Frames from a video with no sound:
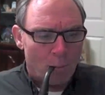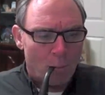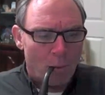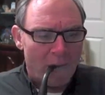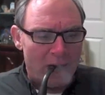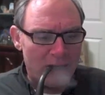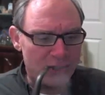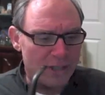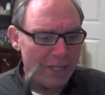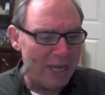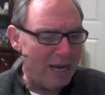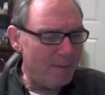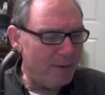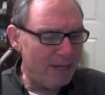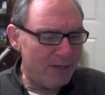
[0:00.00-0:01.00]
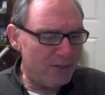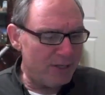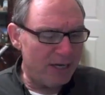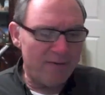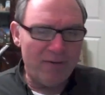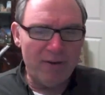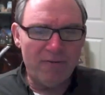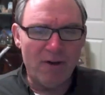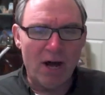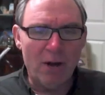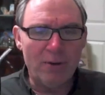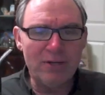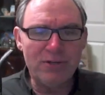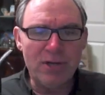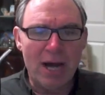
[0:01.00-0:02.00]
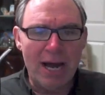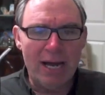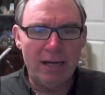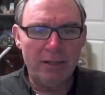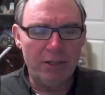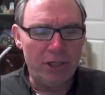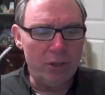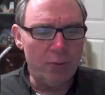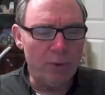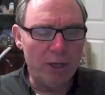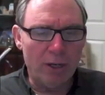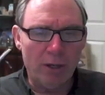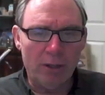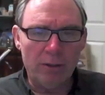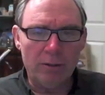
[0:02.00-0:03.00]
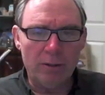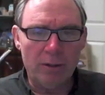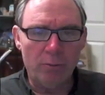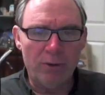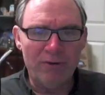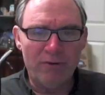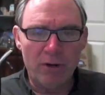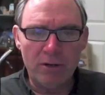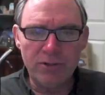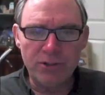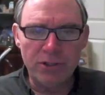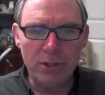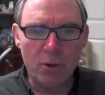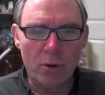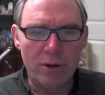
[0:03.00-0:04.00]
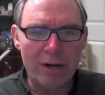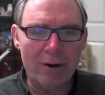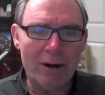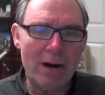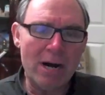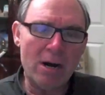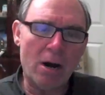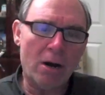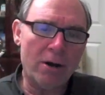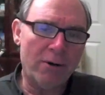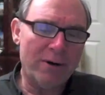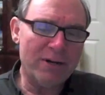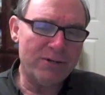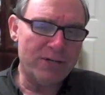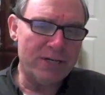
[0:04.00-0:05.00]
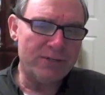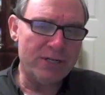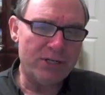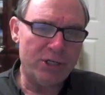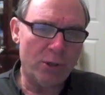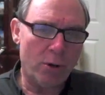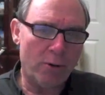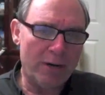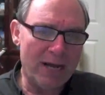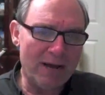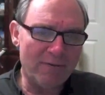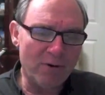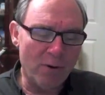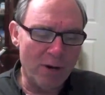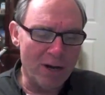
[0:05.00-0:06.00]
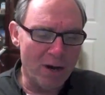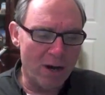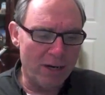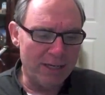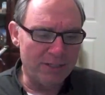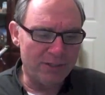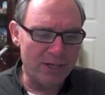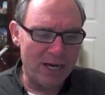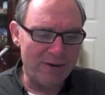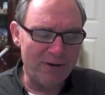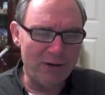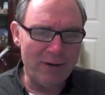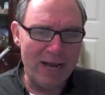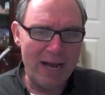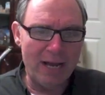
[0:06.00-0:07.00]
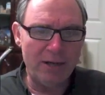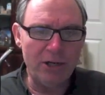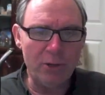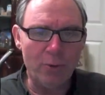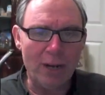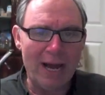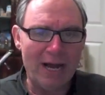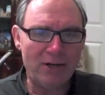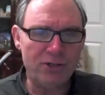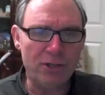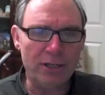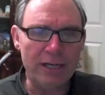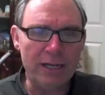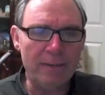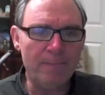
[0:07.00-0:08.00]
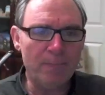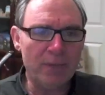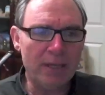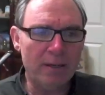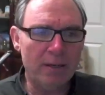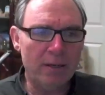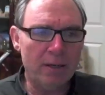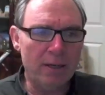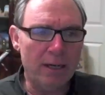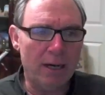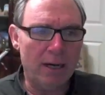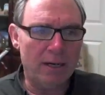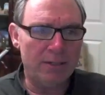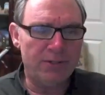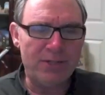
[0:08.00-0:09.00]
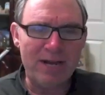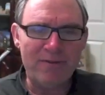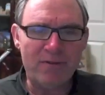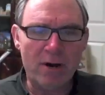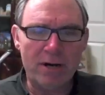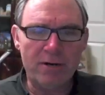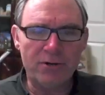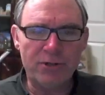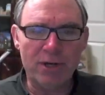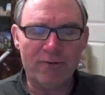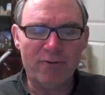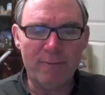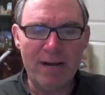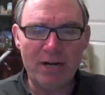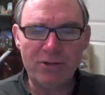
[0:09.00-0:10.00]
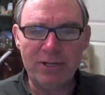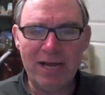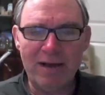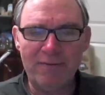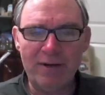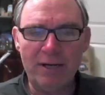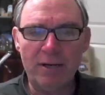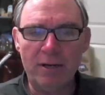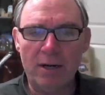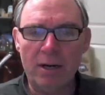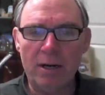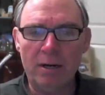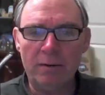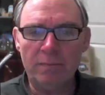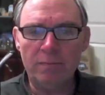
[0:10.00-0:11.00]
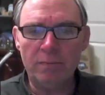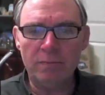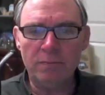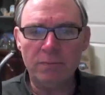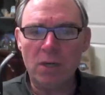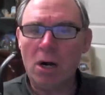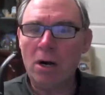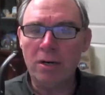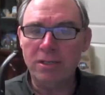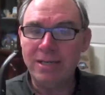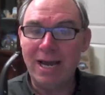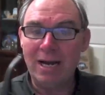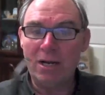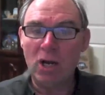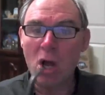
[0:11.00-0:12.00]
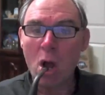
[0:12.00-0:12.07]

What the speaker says: And his claim is that if you follow his diet, you will reverse the coronary artery disease that you already have going on inside of you, and you will actually safeguard yourself from actually having a heart attack.